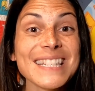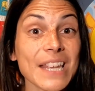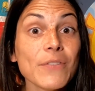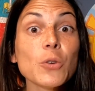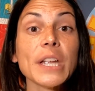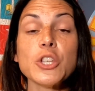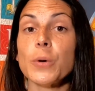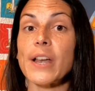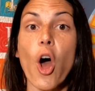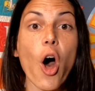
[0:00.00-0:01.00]
See if you can
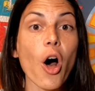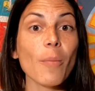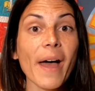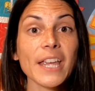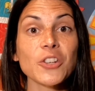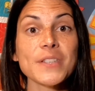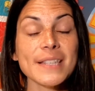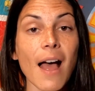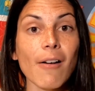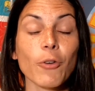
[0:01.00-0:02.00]
do it all by
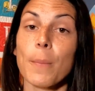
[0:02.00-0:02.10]
yourself,